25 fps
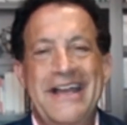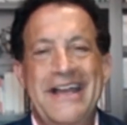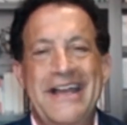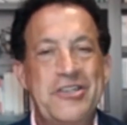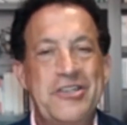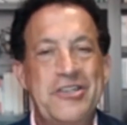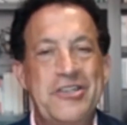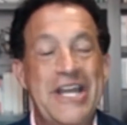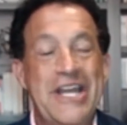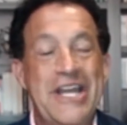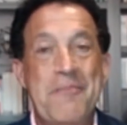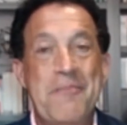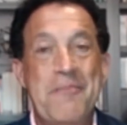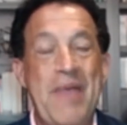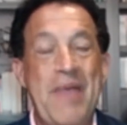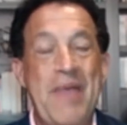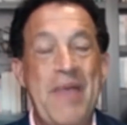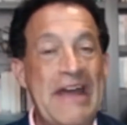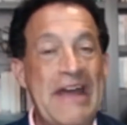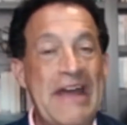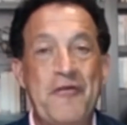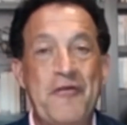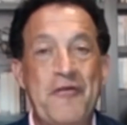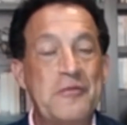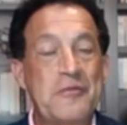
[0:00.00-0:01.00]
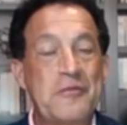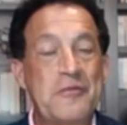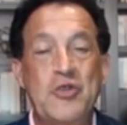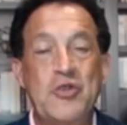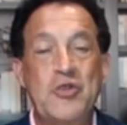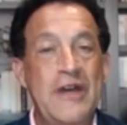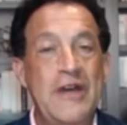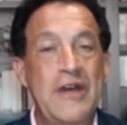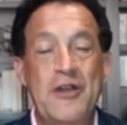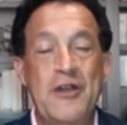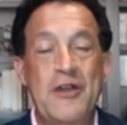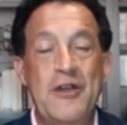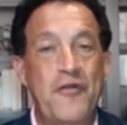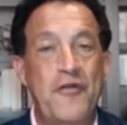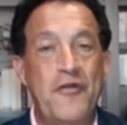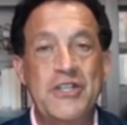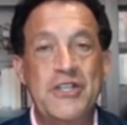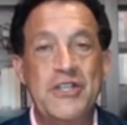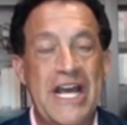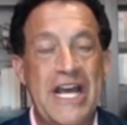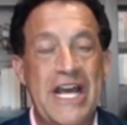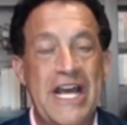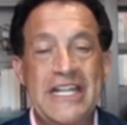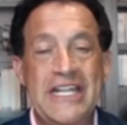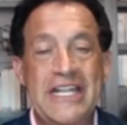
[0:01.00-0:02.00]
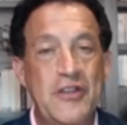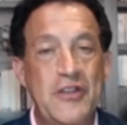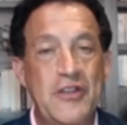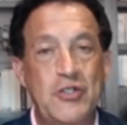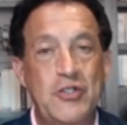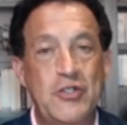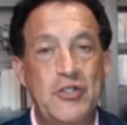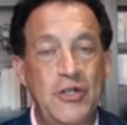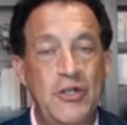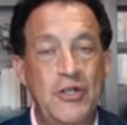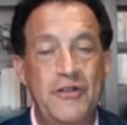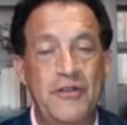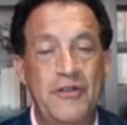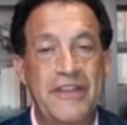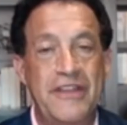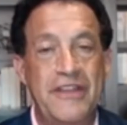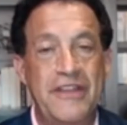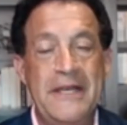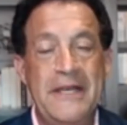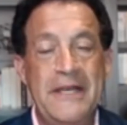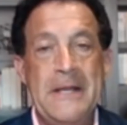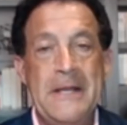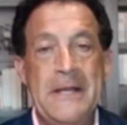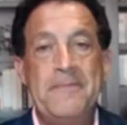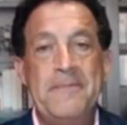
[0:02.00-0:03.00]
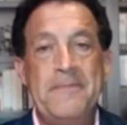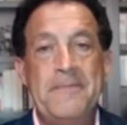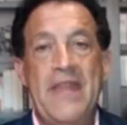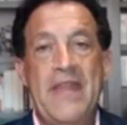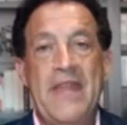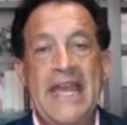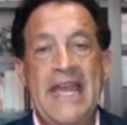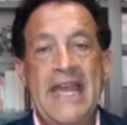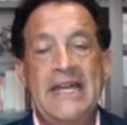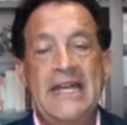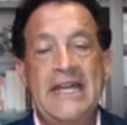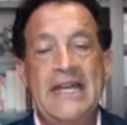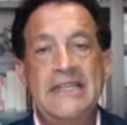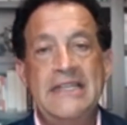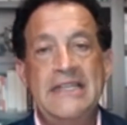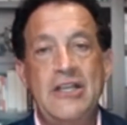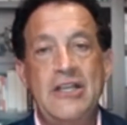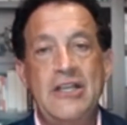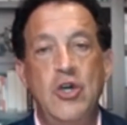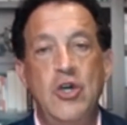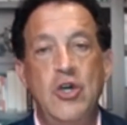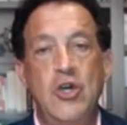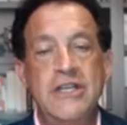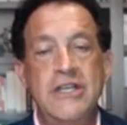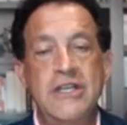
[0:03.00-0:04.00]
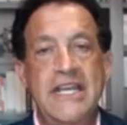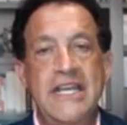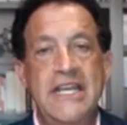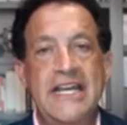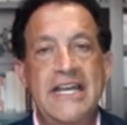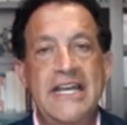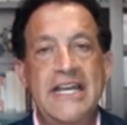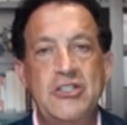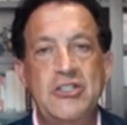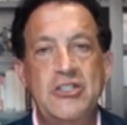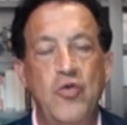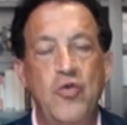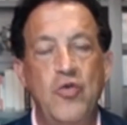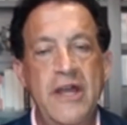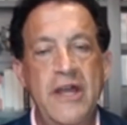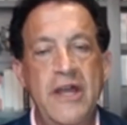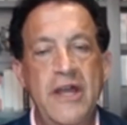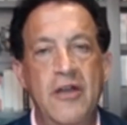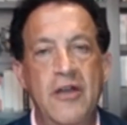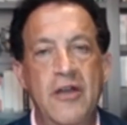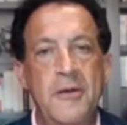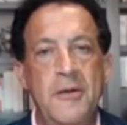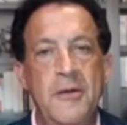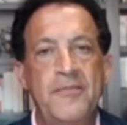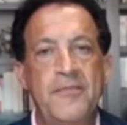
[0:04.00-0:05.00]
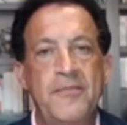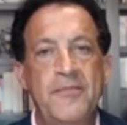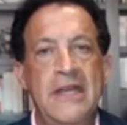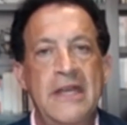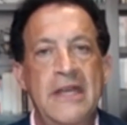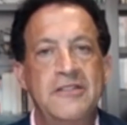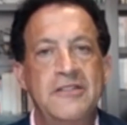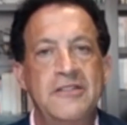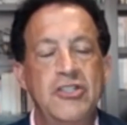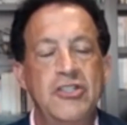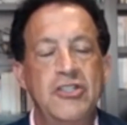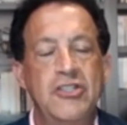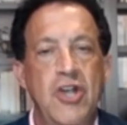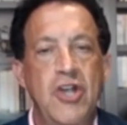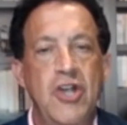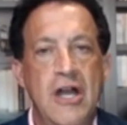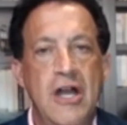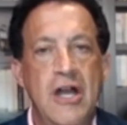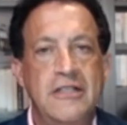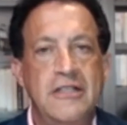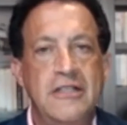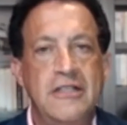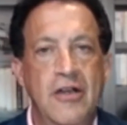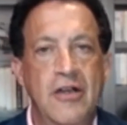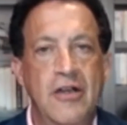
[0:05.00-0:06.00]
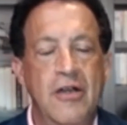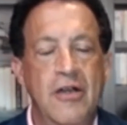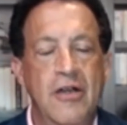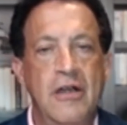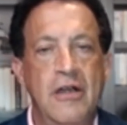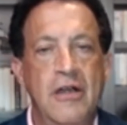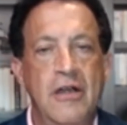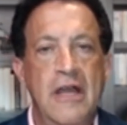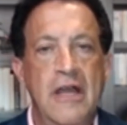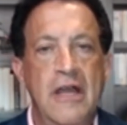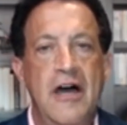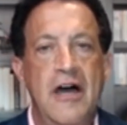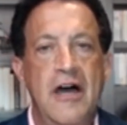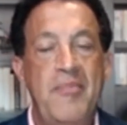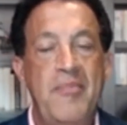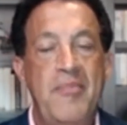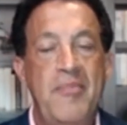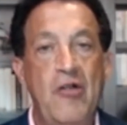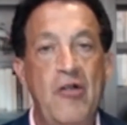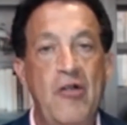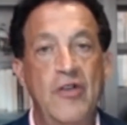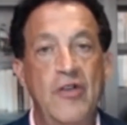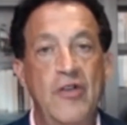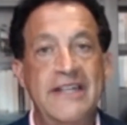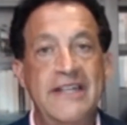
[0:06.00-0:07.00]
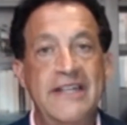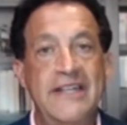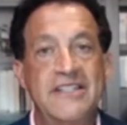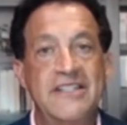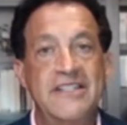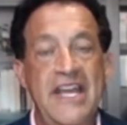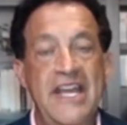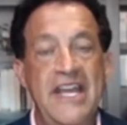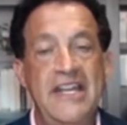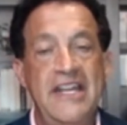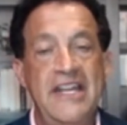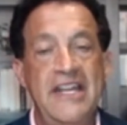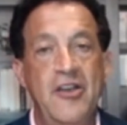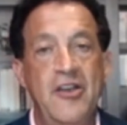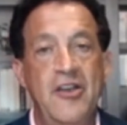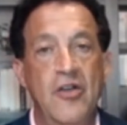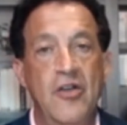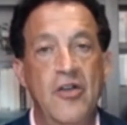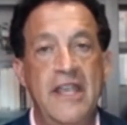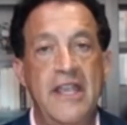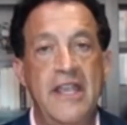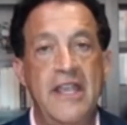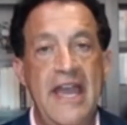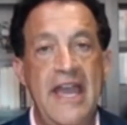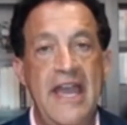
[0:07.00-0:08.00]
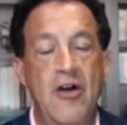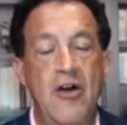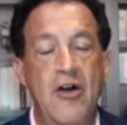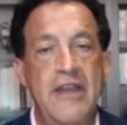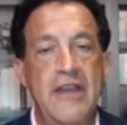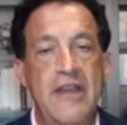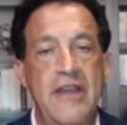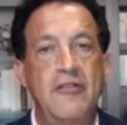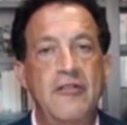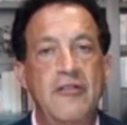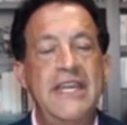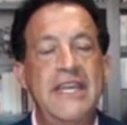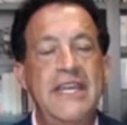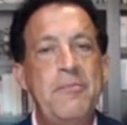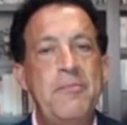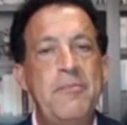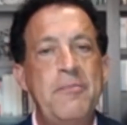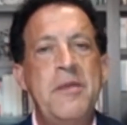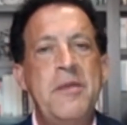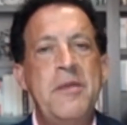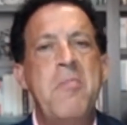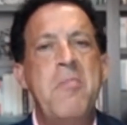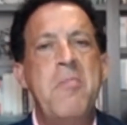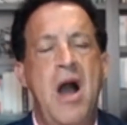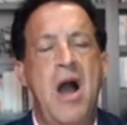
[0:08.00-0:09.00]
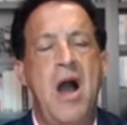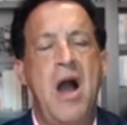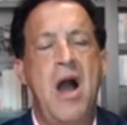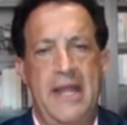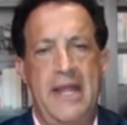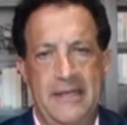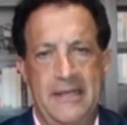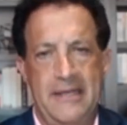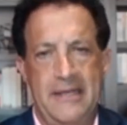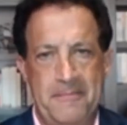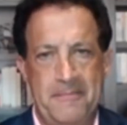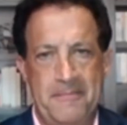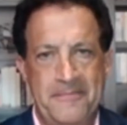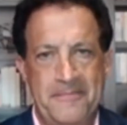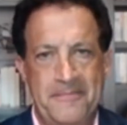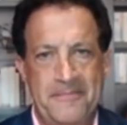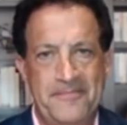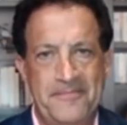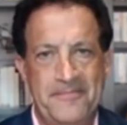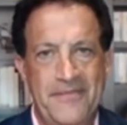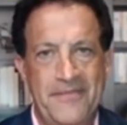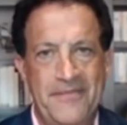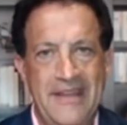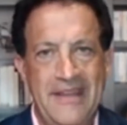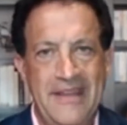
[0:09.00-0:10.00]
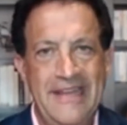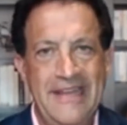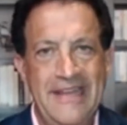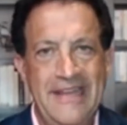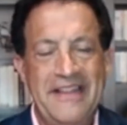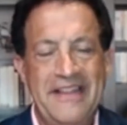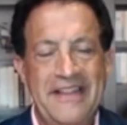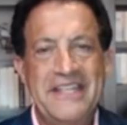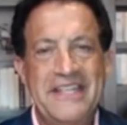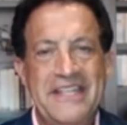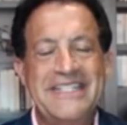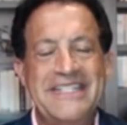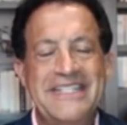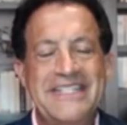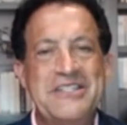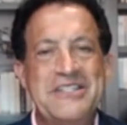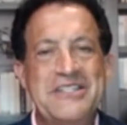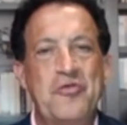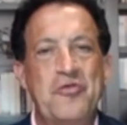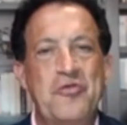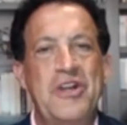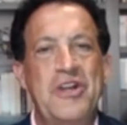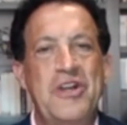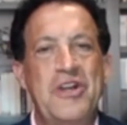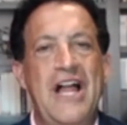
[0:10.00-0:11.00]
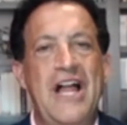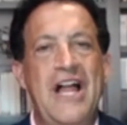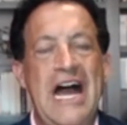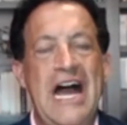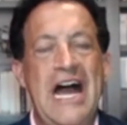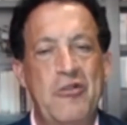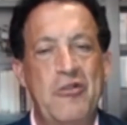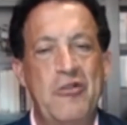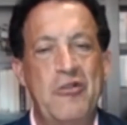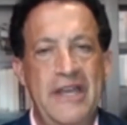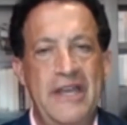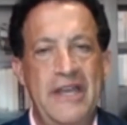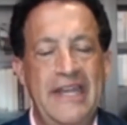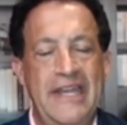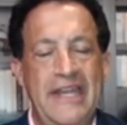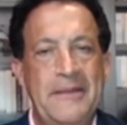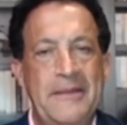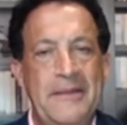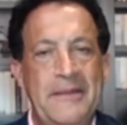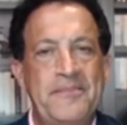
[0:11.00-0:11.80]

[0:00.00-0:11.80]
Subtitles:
she got banned from Twitter for telling the truth and couldn't get Twitter to talk to her about reinstating her account. Now, keep in mind, this is the real irony.